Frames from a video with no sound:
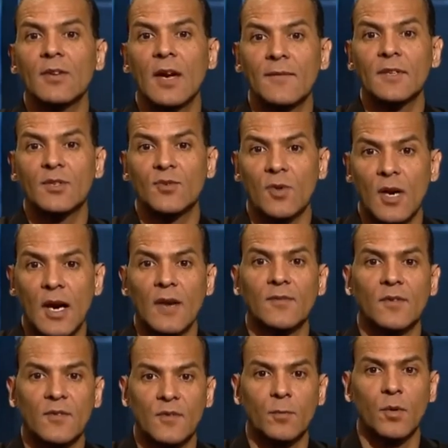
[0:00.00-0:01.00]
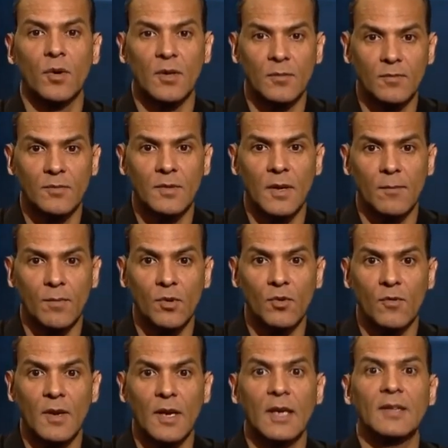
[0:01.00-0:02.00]
have the drive to support the
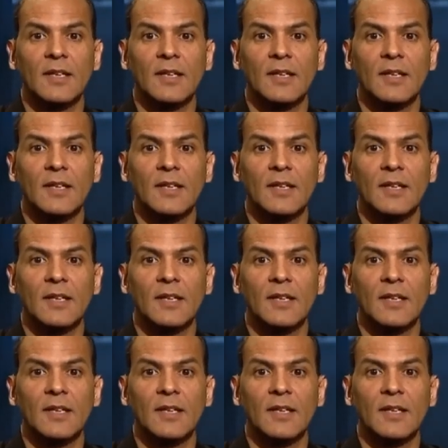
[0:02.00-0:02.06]
Blu-ray,